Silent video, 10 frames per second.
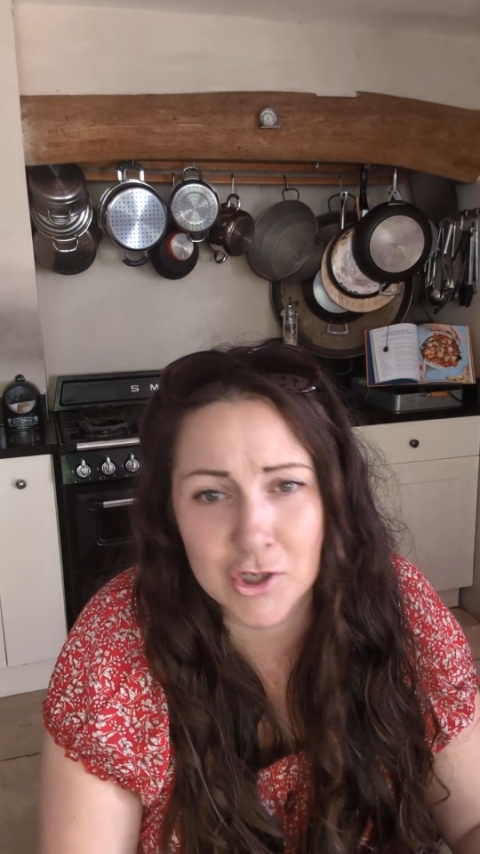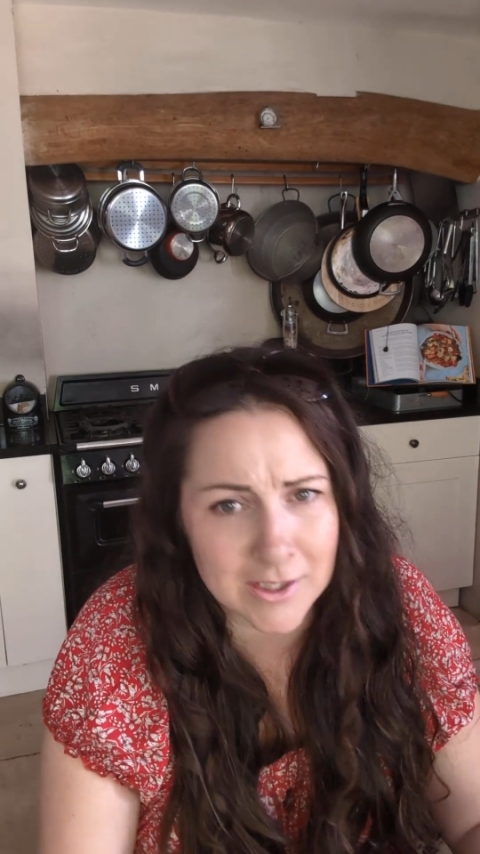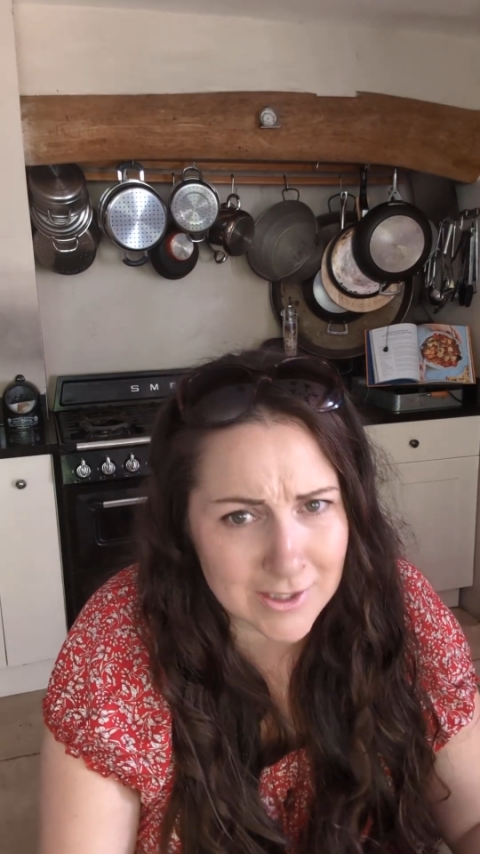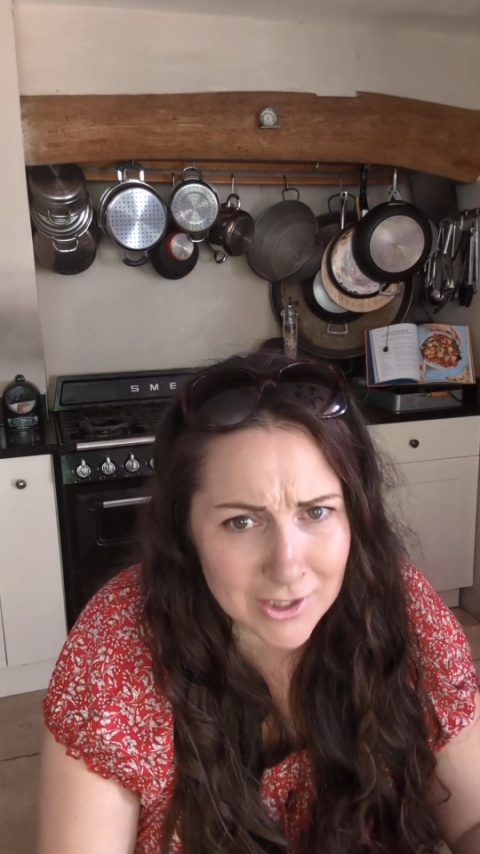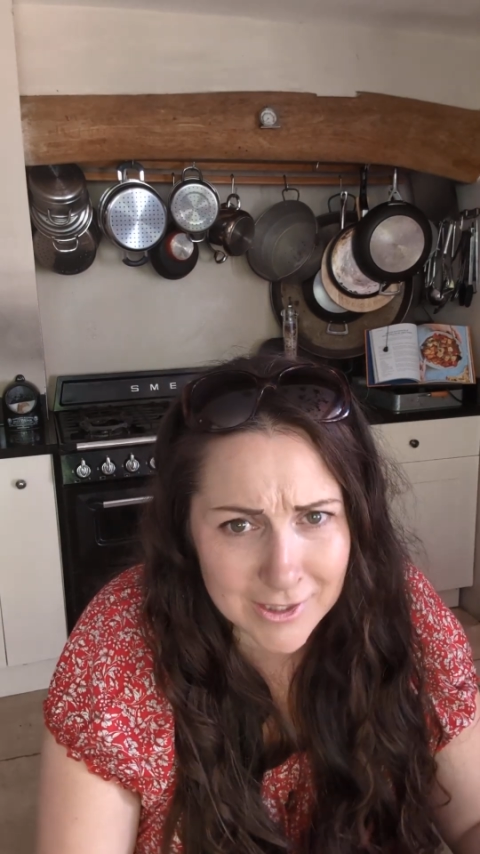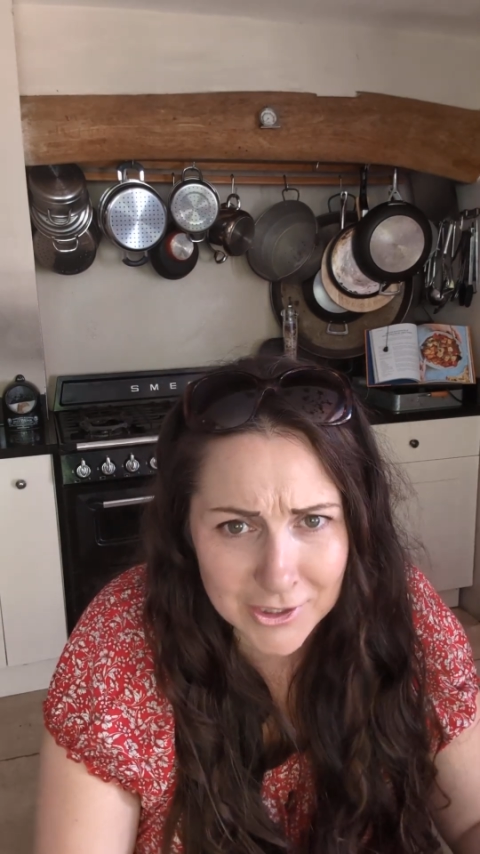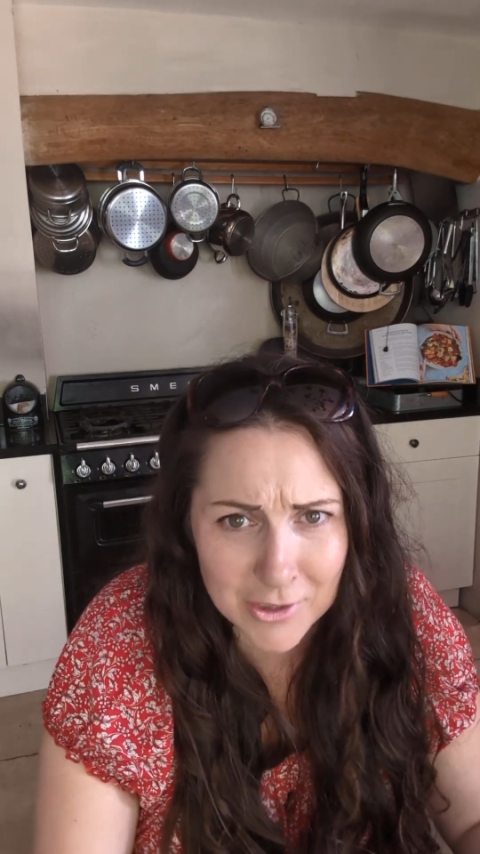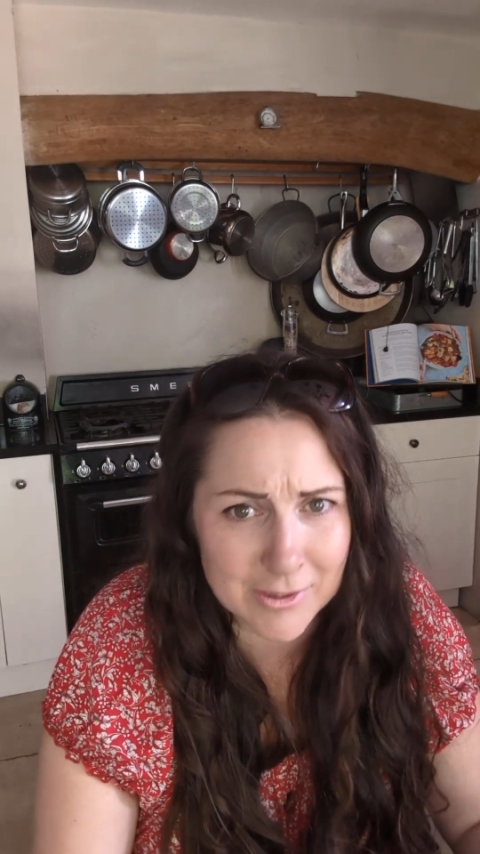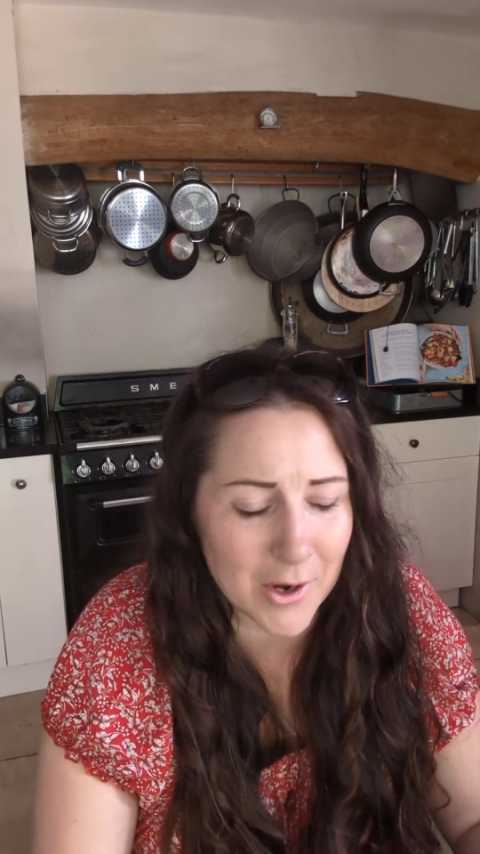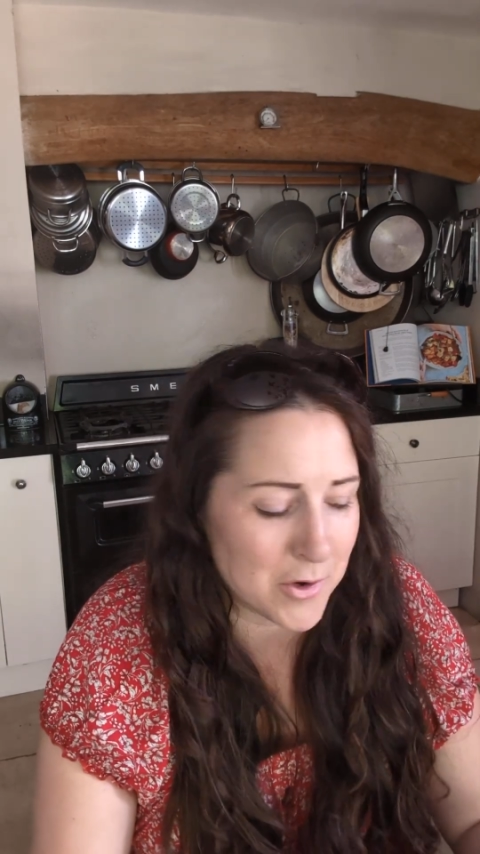Chessington
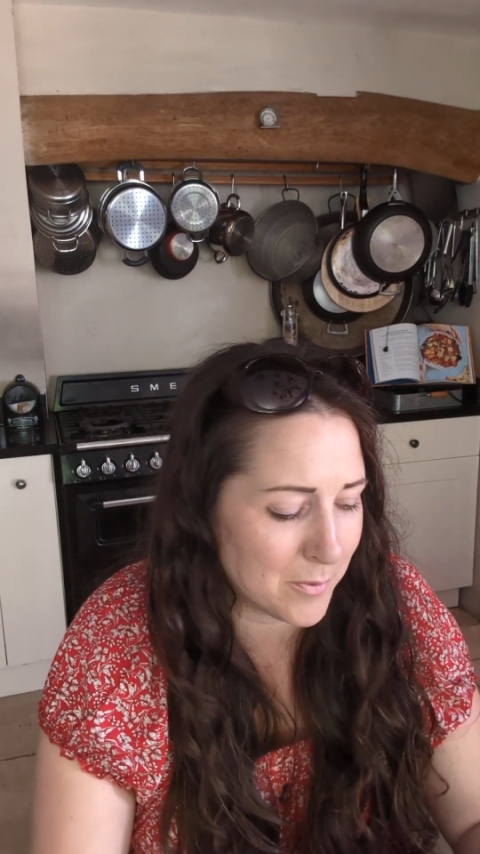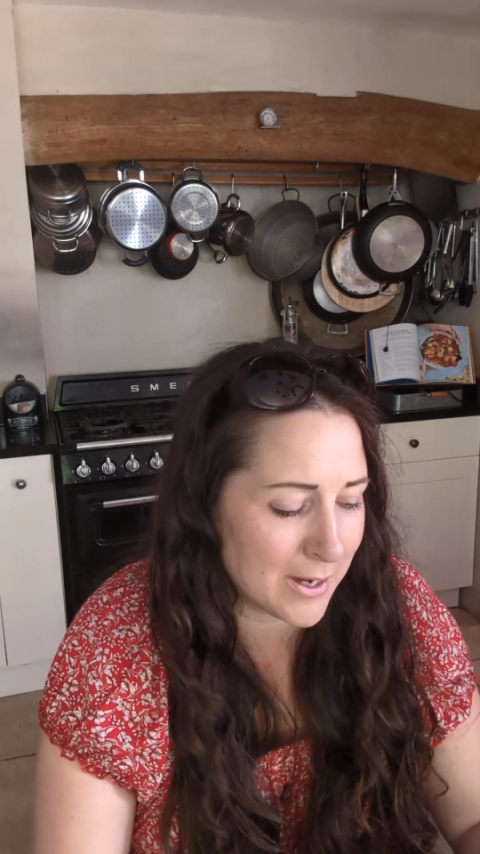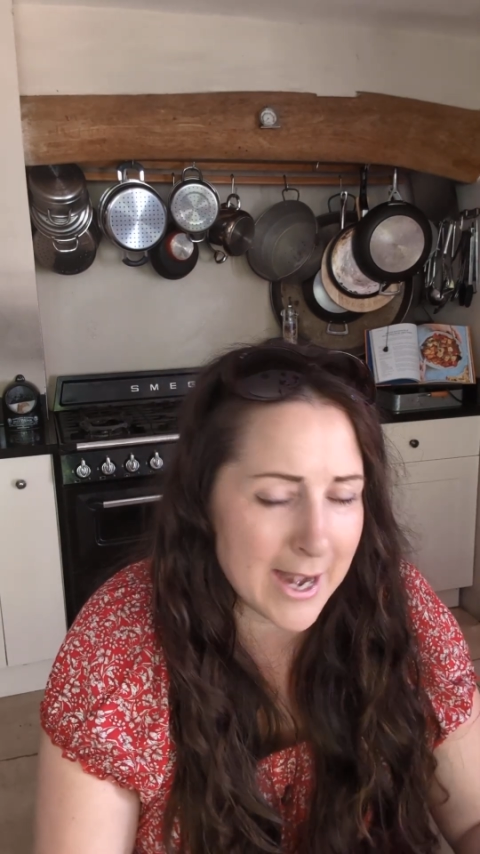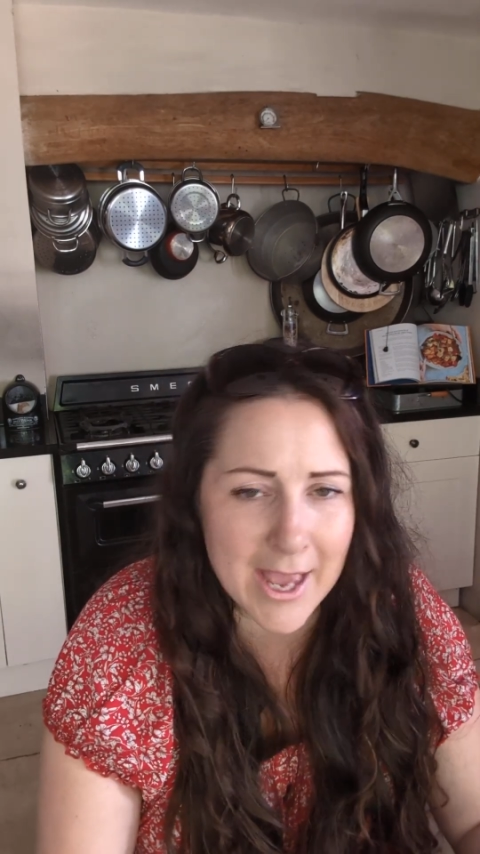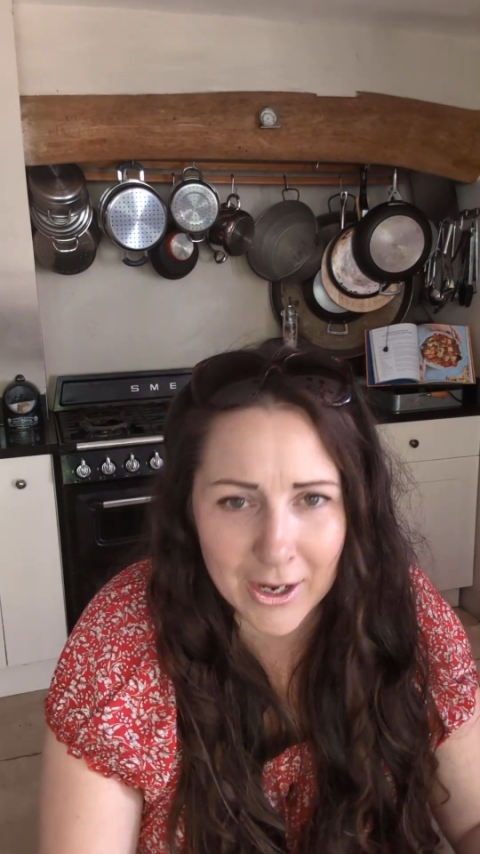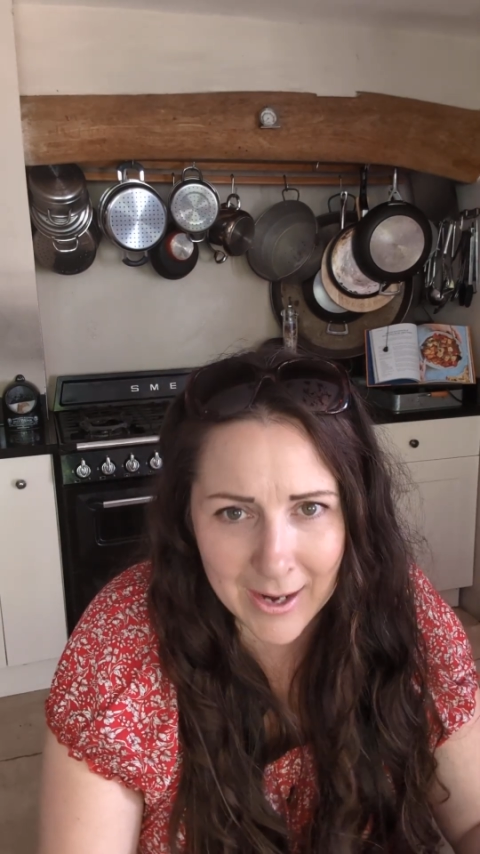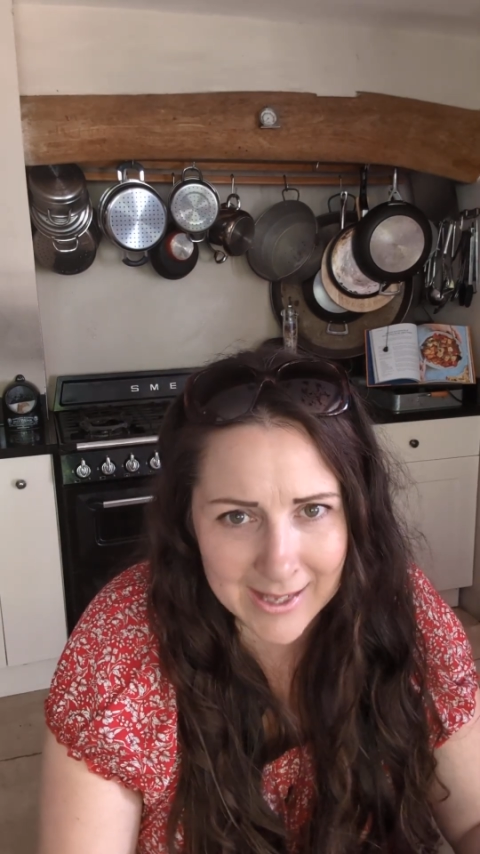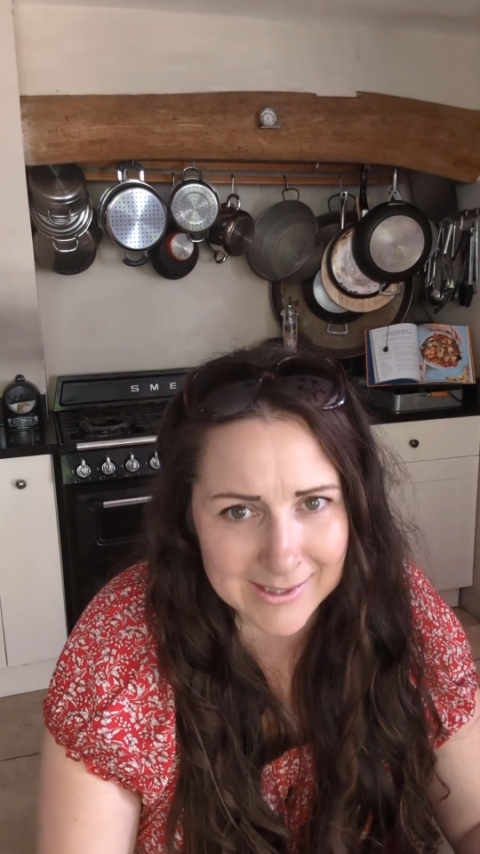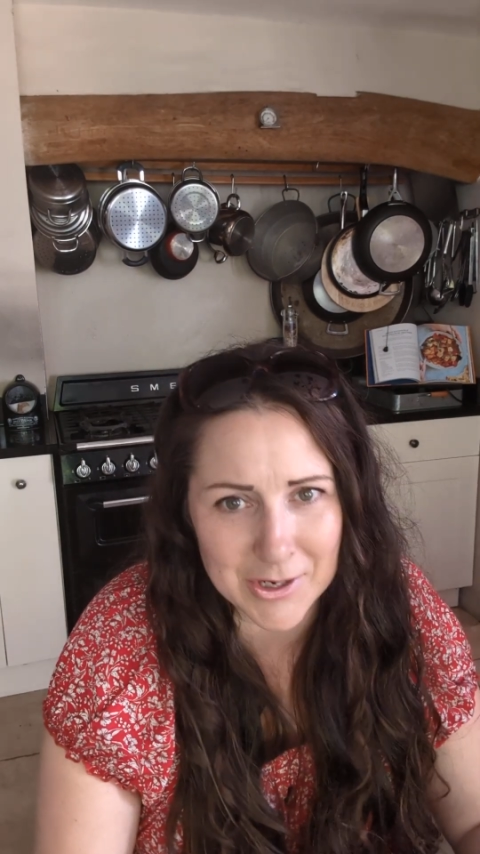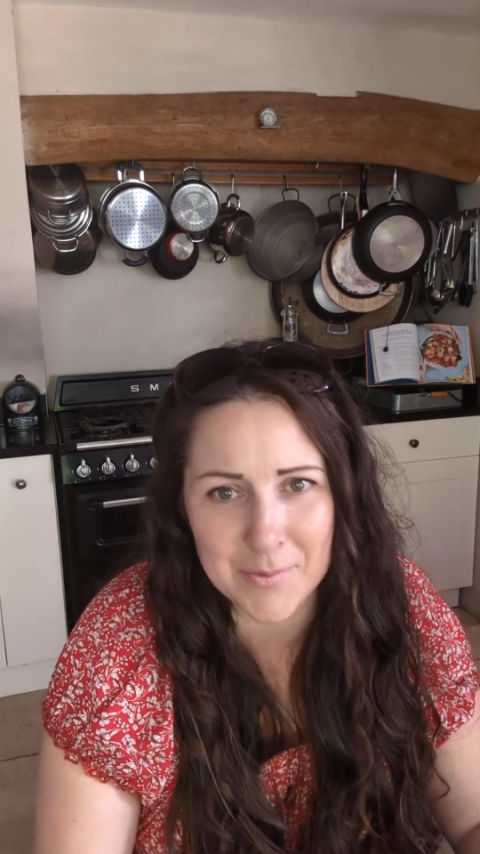Zoo's open.
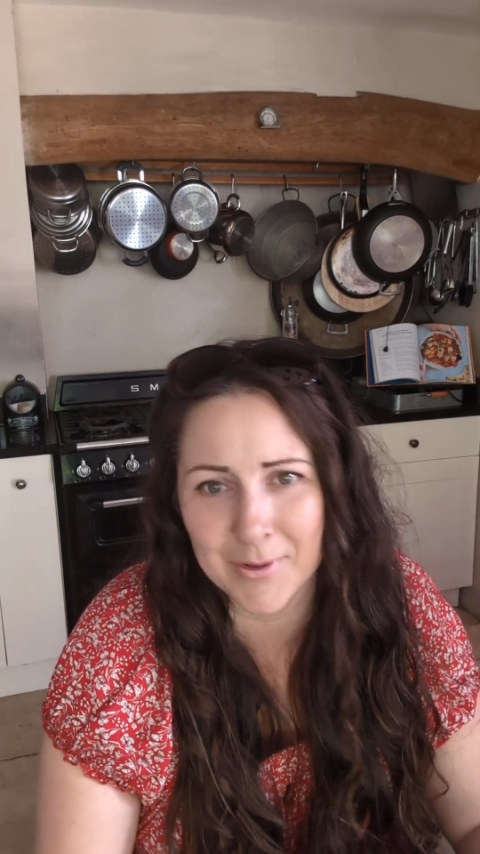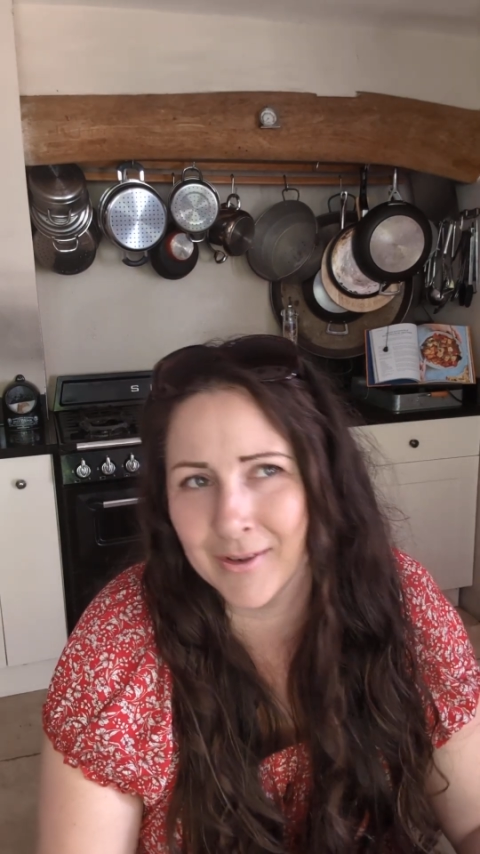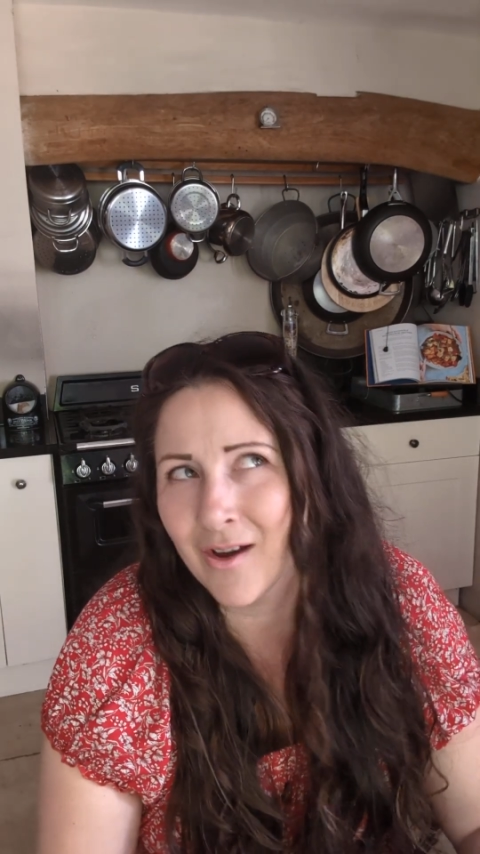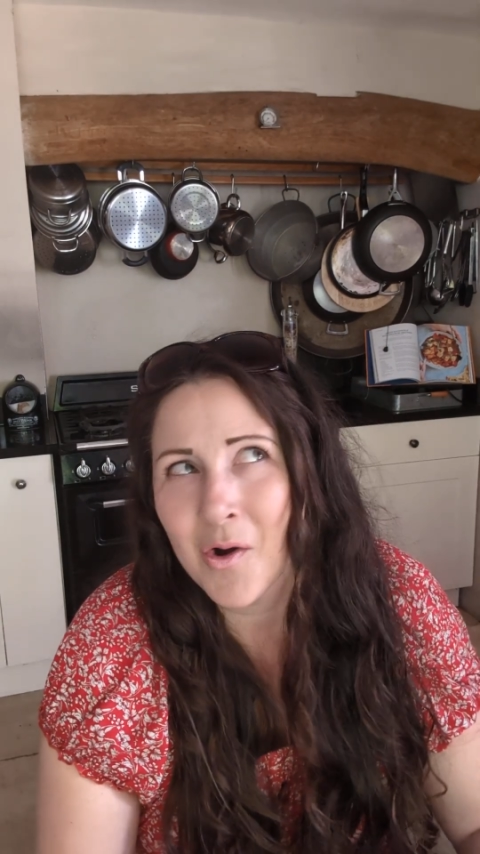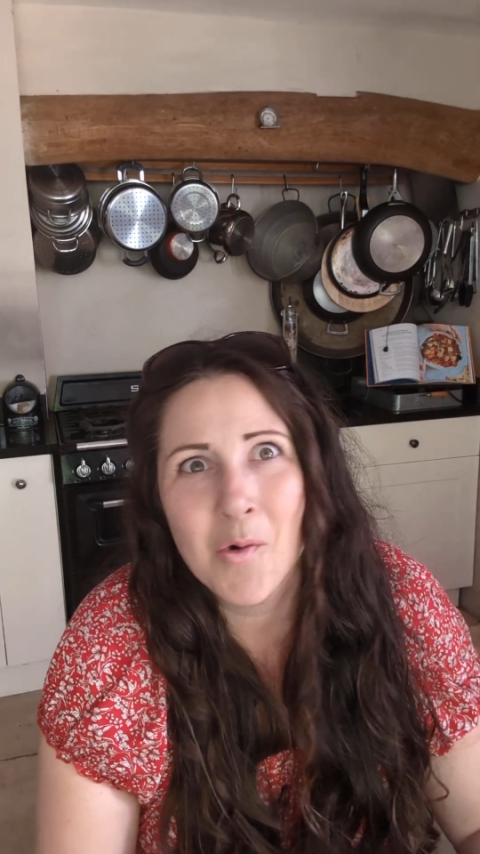Legoland's open.